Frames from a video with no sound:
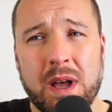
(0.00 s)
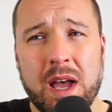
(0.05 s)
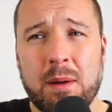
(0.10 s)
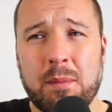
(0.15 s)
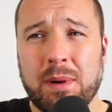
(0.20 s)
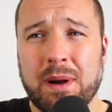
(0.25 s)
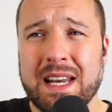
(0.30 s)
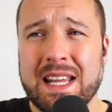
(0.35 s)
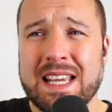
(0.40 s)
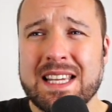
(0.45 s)

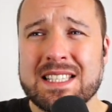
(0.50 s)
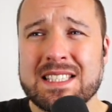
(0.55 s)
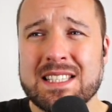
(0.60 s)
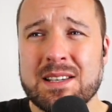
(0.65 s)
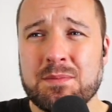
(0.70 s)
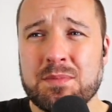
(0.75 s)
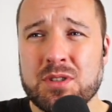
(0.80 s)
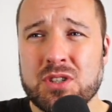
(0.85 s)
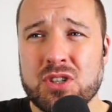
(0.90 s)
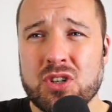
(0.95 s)
please
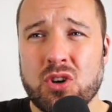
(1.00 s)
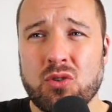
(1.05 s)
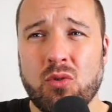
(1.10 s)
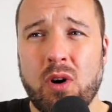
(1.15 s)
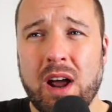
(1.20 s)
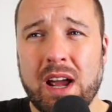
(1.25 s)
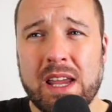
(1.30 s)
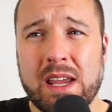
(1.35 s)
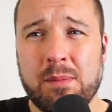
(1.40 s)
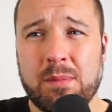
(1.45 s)

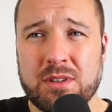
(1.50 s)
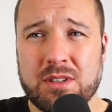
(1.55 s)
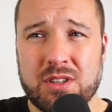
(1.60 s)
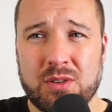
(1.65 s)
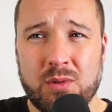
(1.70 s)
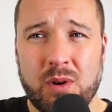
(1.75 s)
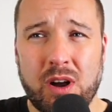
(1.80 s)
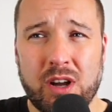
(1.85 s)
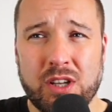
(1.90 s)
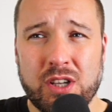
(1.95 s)
subscribe
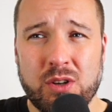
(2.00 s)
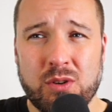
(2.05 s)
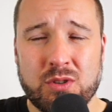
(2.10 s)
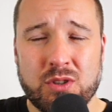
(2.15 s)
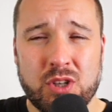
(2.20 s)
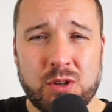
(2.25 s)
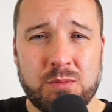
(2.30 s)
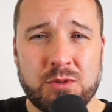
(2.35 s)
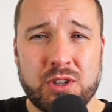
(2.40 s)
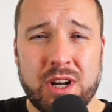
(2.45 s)
to our
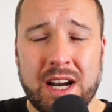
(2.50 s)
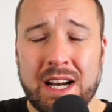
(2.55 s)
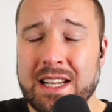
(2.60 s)
YouTube channel.